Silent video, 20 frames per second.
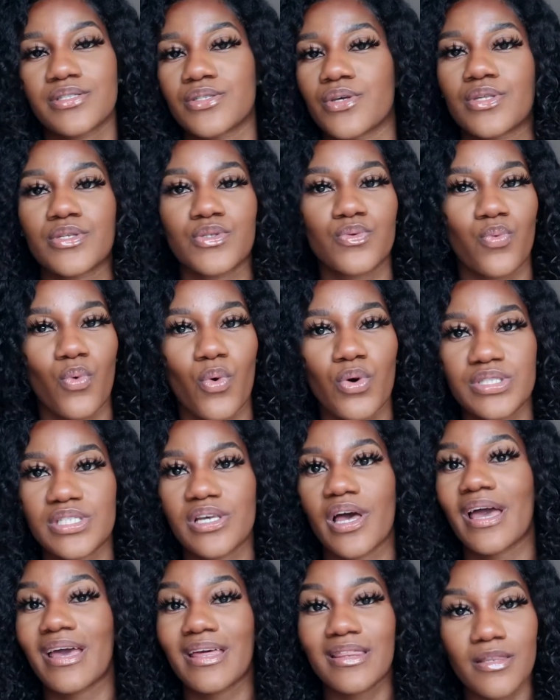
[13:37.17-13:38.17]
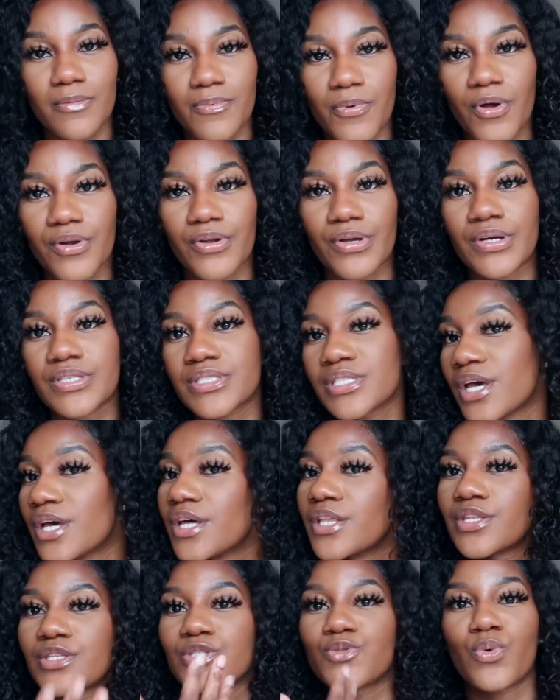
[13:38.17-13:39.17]
So there's water in the product,
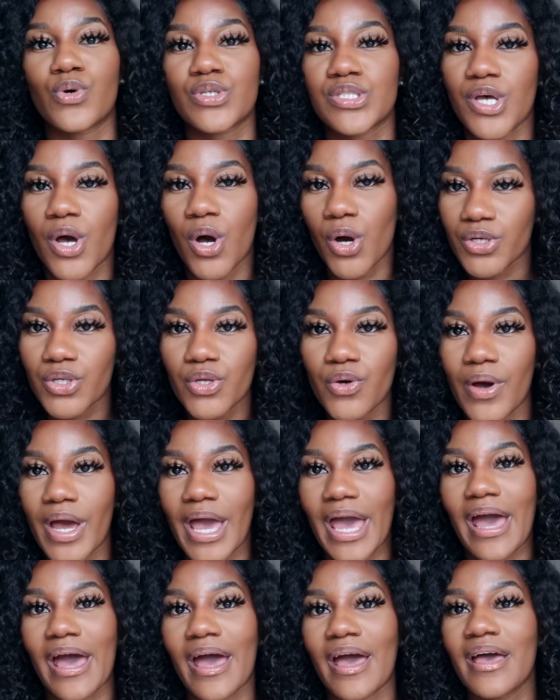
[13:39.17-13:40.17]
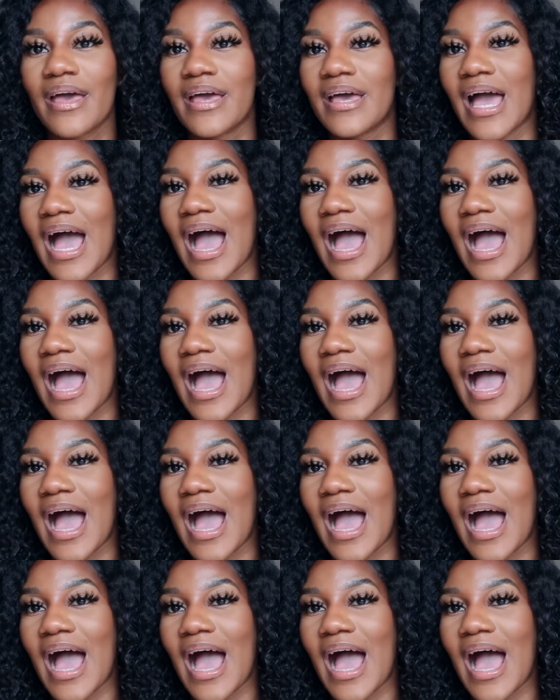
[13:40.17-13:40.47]
there's water on your hair,